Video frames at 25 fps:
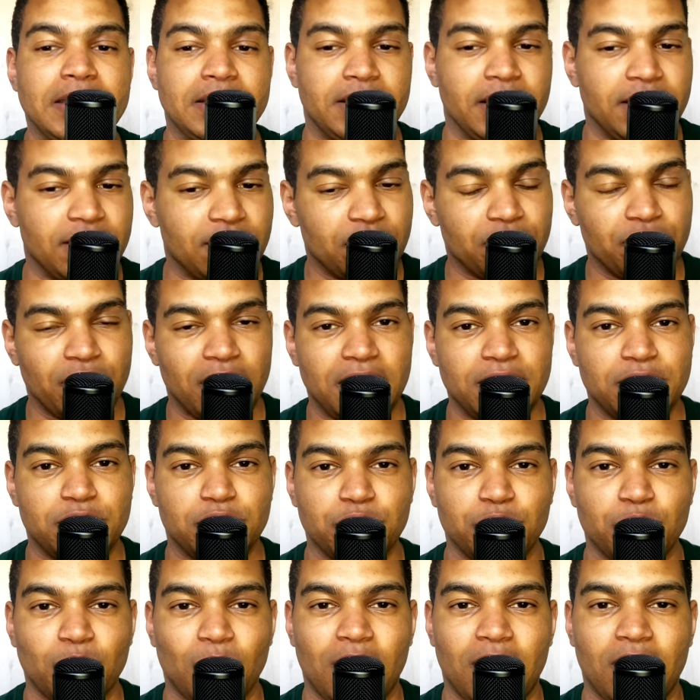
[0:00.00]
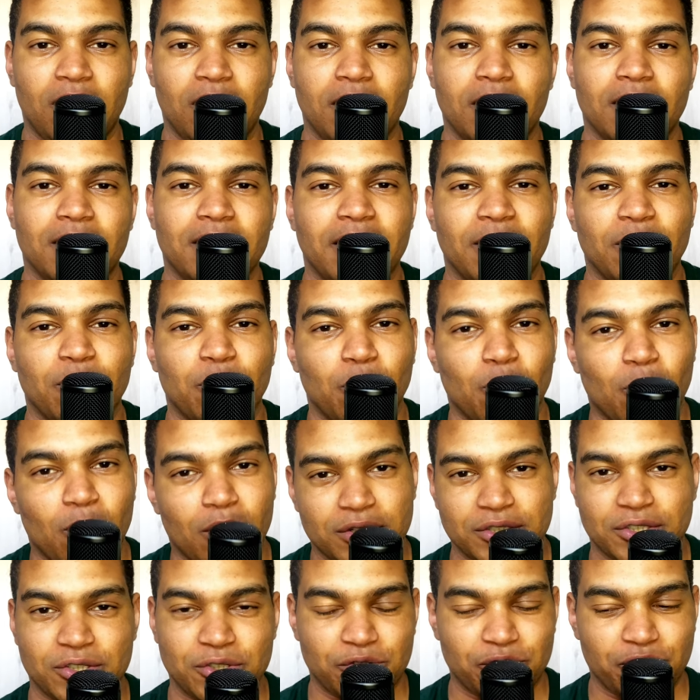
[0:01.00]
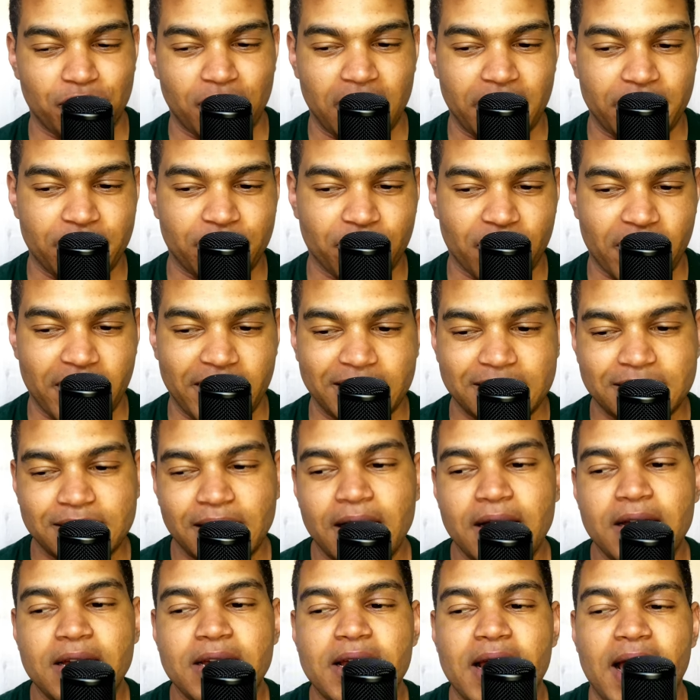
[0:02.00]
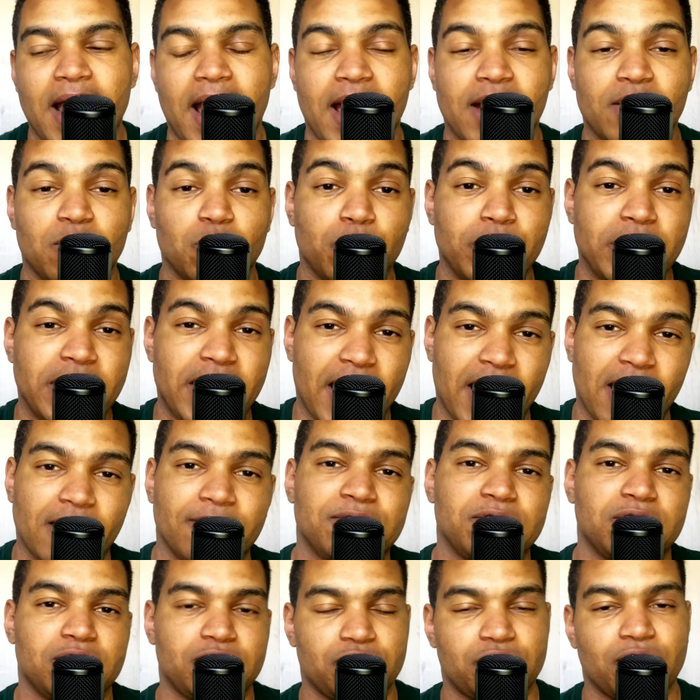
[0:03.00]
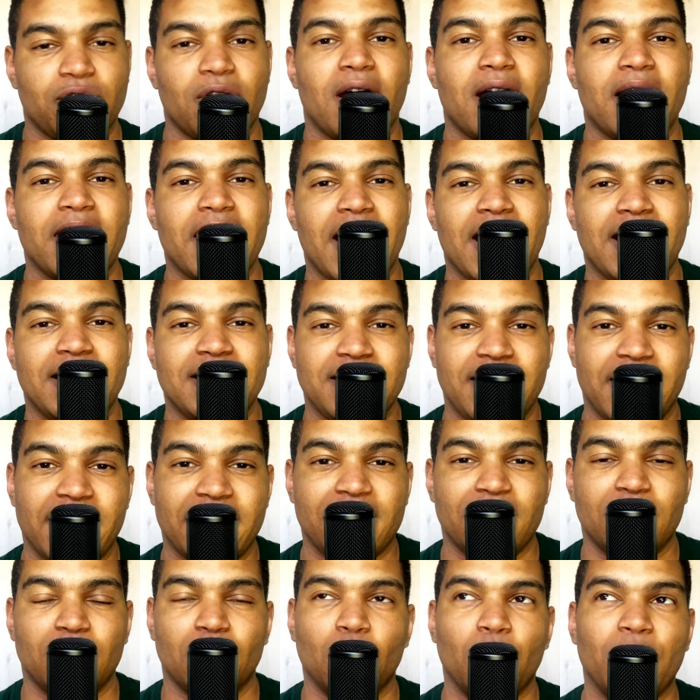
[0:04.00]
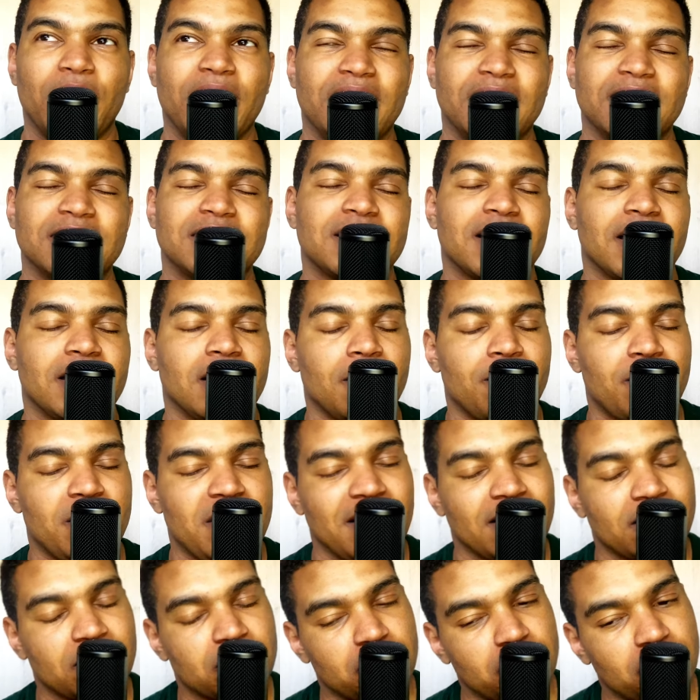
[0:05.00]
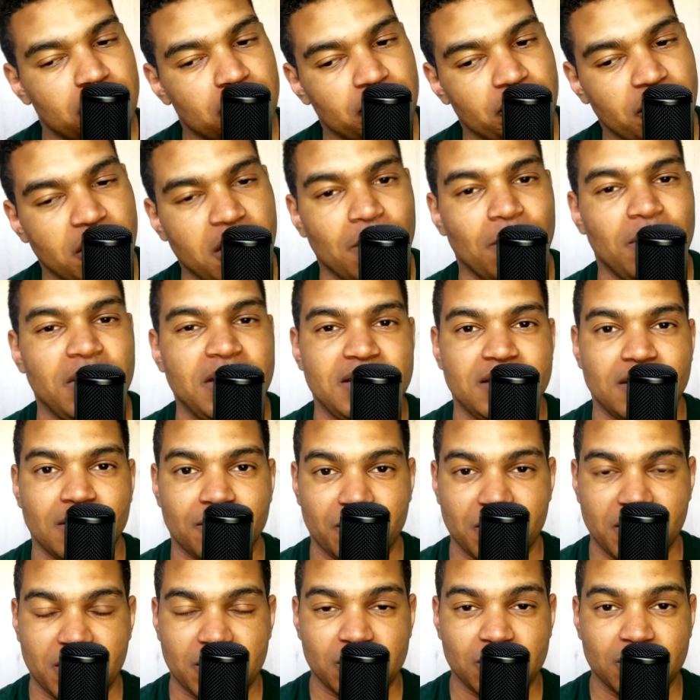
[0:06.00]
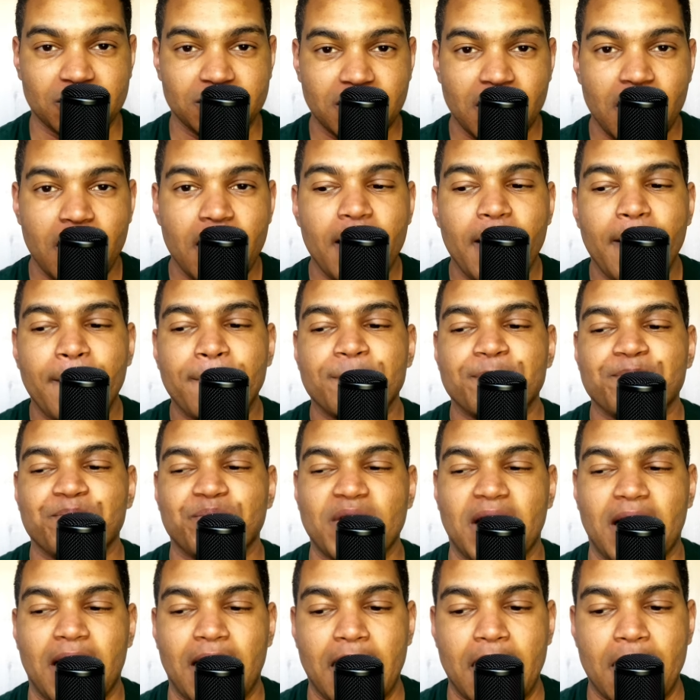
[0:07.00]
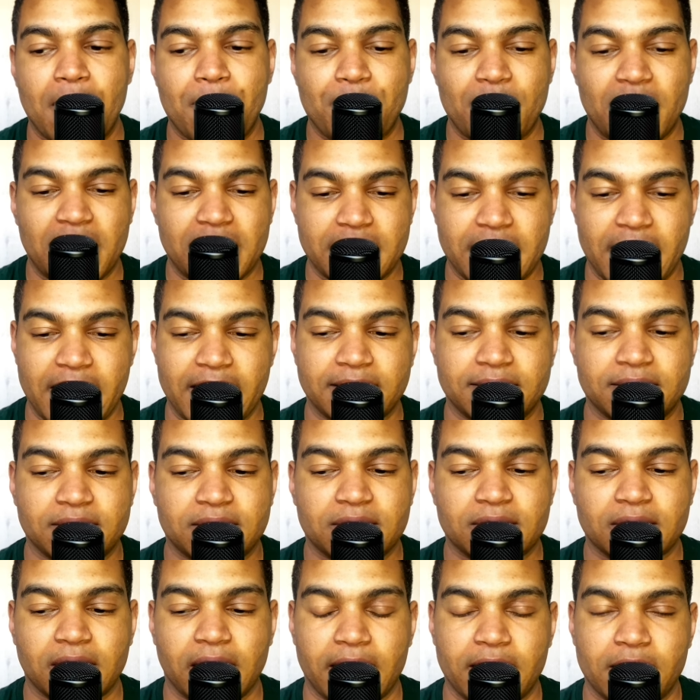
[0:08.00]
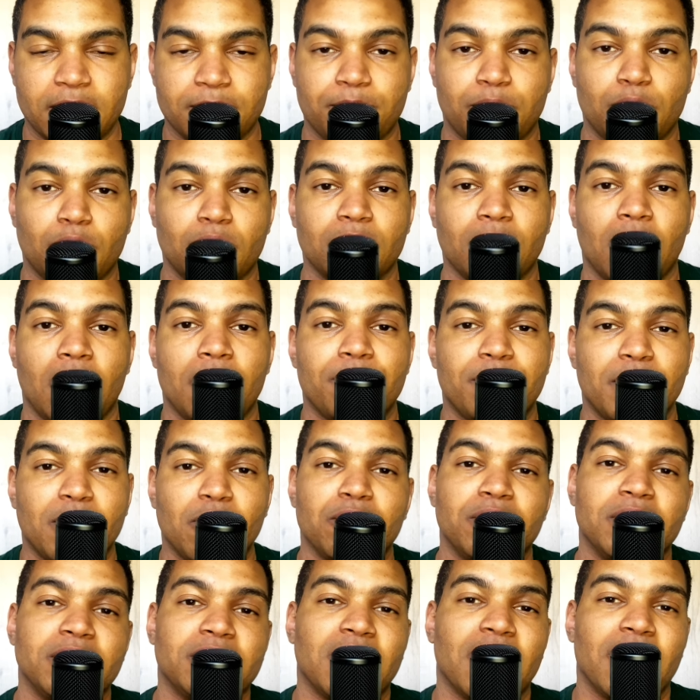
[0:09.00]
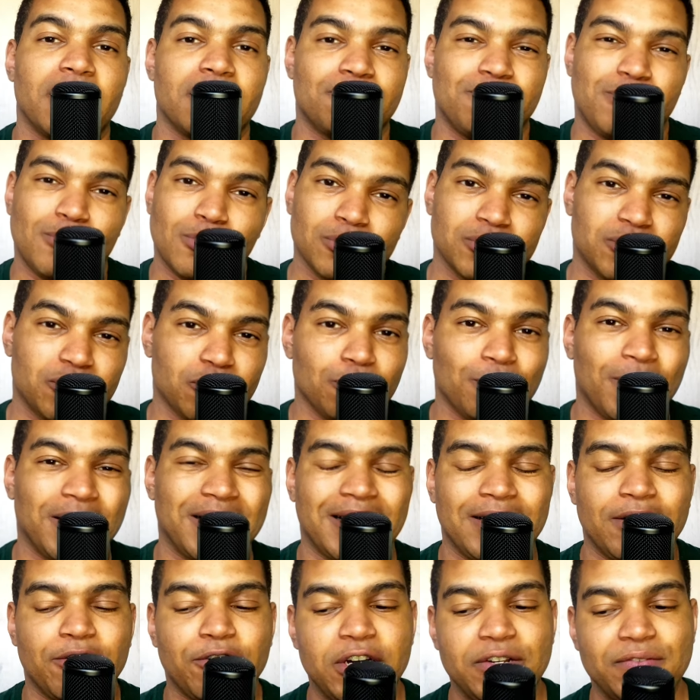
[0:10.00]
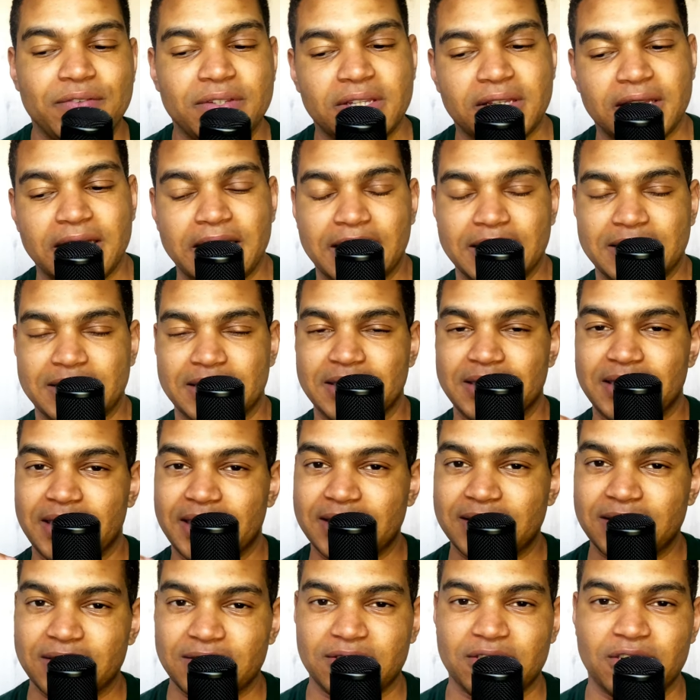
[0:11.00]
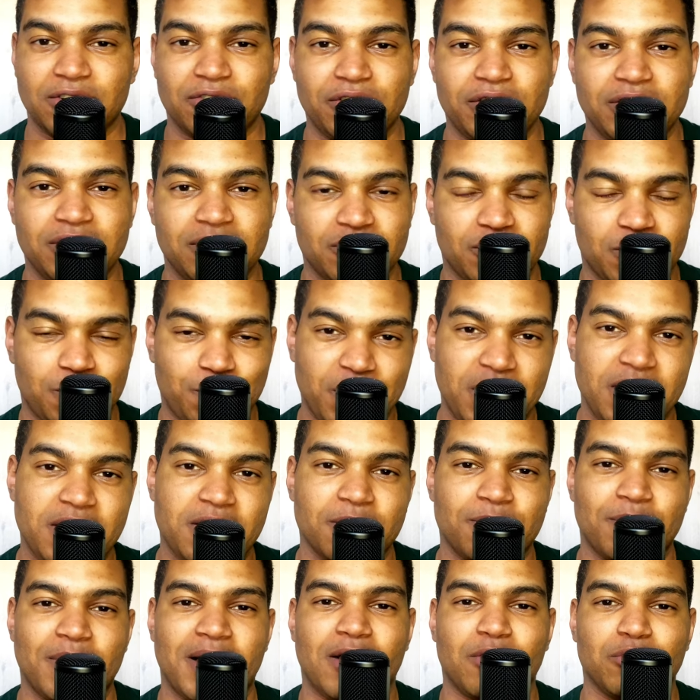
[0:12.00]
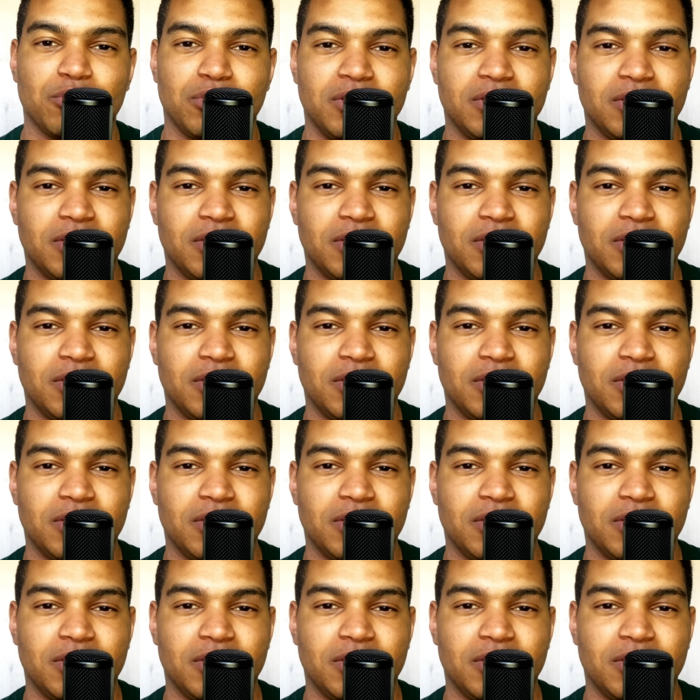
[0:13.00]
Didn't really do well. It wasn't really great. And we have to try and get a win. It's going to be extremely difficult against an opponent like Porto. But I don't even think it's necessary to speak about